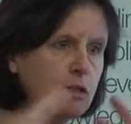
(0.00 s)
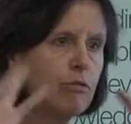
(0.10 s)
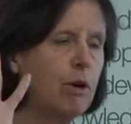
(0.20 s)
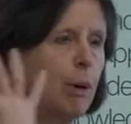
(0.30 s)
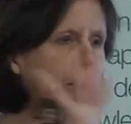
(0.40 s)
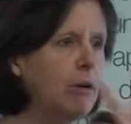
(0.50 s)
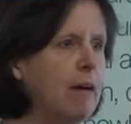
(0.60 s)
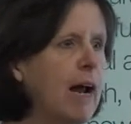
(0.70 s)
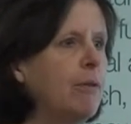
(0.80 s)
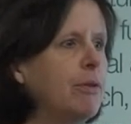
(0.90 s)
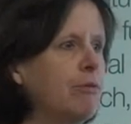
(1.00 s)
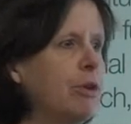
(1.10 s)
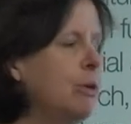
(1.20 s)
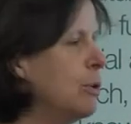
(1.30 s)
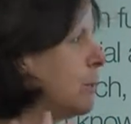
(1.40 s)
growing around the
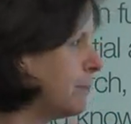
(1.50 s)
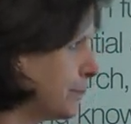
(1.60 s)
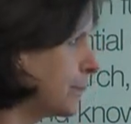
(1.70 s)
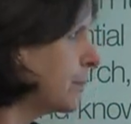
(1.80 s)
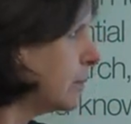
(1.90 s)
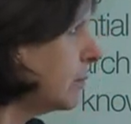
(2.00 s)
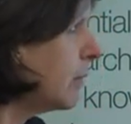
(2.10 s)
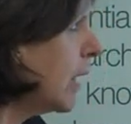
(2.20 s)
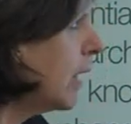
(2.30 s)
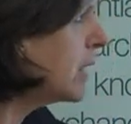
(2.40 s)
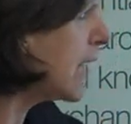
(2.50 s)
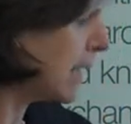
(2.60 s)
root and is